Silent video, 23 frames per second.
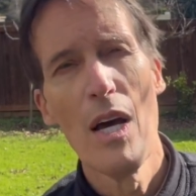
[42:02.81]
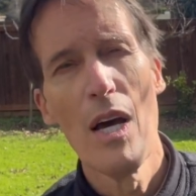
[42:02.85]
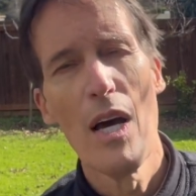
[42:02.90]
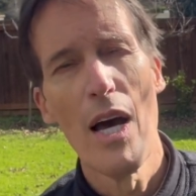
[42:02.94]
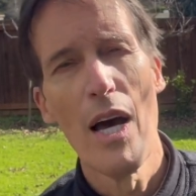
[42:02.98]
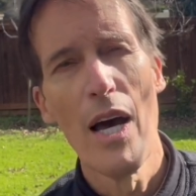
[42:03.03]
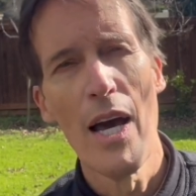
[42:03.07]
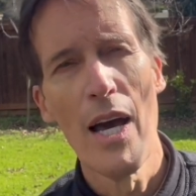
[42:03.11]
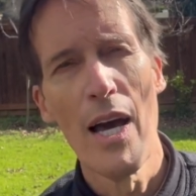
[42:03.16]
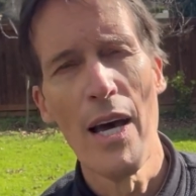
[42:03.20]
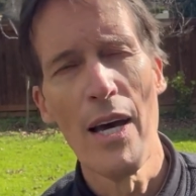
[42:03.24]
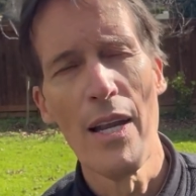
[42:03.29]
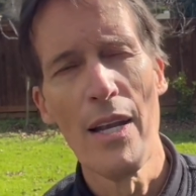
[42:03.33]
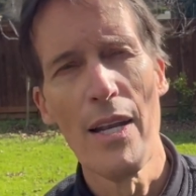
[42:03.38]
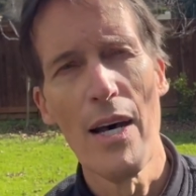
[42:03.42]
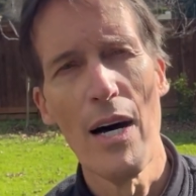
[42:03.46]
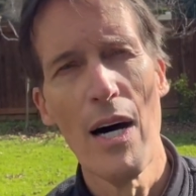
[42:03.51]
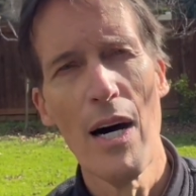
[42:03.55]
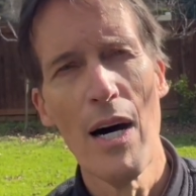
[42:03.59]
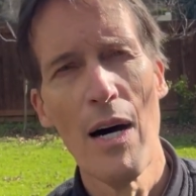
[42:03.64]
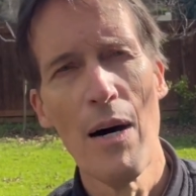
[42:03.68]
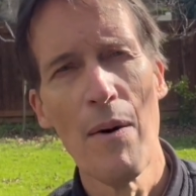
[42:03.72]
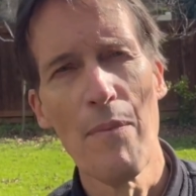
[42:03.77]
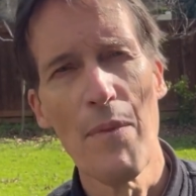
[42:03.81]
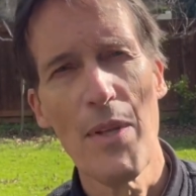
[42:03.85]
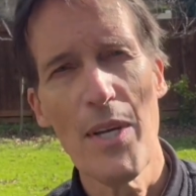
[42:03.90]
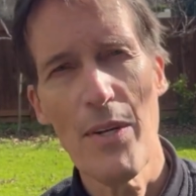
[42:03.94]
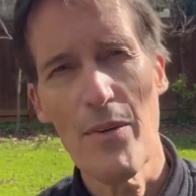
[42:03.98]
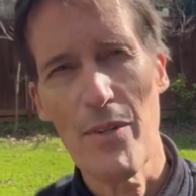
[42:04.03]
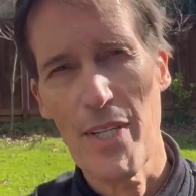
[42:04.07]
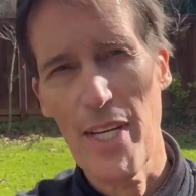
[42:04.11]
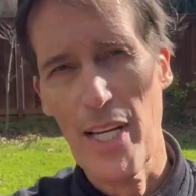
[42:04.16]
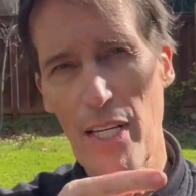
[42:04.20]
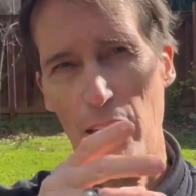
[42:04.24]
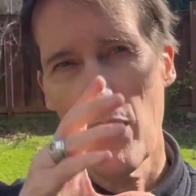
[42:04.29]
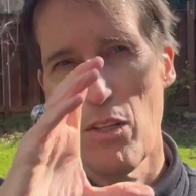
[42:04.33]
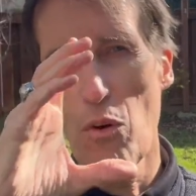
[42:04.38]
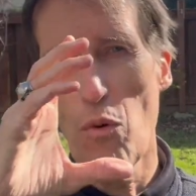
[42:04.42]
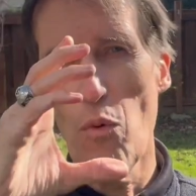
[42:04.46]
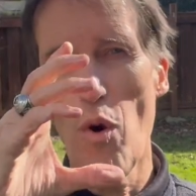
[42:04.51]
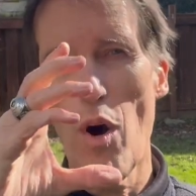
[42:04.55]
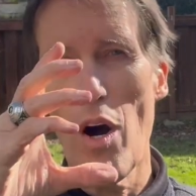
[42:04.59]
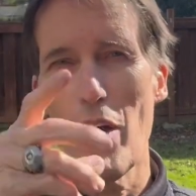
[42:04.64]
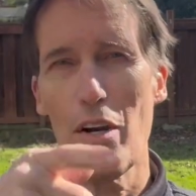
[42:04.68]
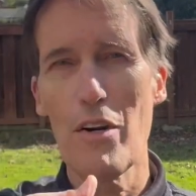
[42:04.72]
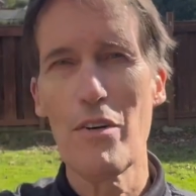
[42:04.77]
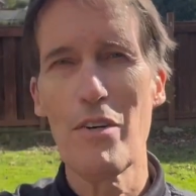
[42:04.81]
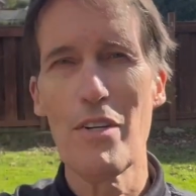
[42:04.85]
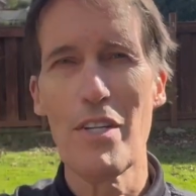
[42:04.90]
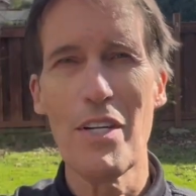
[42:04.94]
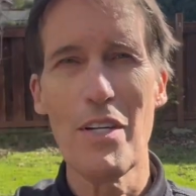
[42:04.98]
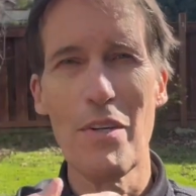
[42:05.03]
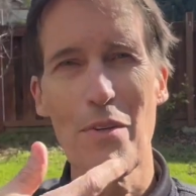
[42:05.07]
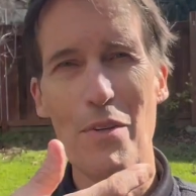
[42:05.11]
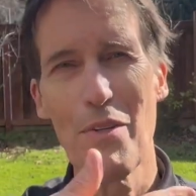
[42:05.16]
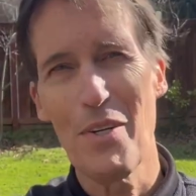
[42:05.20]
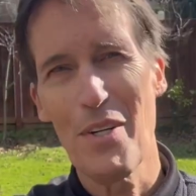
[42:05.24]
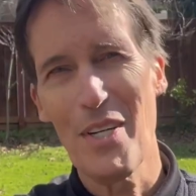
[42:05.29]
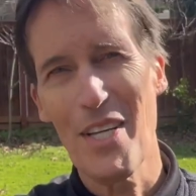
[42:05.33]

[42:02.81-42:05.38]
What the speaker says: And then he would take a little water, and then he would do it